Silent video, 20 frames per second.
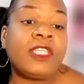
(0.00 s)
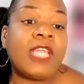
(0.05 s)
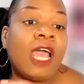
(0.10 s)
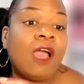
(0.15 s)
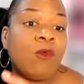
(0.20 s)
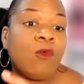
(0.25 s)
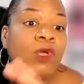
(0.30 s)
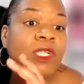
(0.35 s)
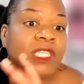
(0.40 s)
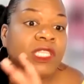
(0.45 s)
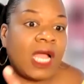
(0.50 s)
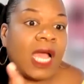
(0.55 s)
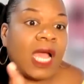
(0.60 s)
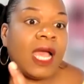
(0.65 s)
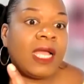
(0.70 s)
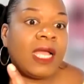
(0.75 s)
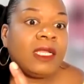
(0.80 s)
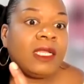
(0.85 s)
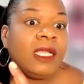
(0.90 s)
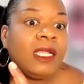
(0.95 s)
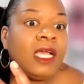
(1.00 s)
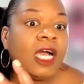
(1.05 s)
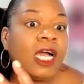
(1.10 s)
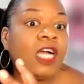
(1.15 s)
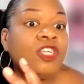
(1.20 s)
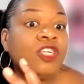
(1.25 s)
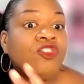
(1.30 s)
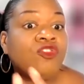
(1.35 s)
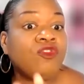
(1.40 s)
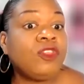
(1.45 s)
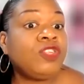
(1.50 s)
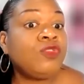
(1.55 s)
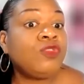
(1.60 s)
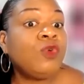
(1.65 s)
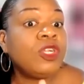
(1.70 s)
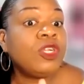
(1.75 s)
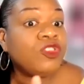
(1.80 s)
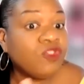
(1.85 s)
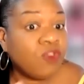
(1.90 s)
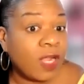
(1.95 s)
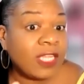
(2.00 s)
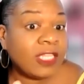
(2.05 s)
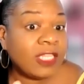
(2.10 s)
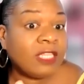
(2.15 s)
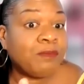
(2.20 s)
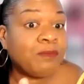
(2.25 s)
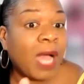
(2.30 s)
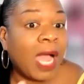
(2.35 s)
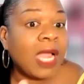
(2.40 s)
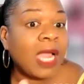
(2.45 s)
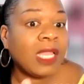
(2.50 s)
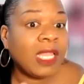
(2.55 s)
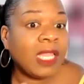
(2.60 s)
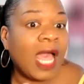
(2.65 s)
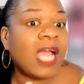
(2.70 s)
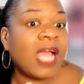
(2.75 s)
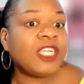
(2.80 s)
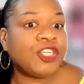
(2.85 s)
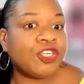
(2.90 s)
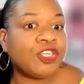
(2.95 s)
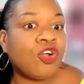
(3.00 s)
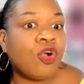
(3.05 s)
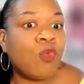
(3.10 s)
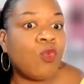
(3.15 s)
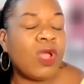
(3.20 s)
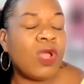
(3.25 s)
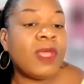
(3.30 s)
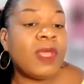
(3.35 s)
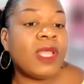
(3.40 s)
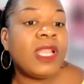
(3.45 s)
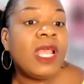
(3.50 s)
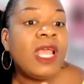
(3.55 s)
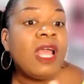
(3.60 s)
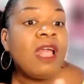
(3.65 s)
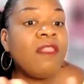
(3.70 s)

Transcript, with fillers: That was not a, to address biological women.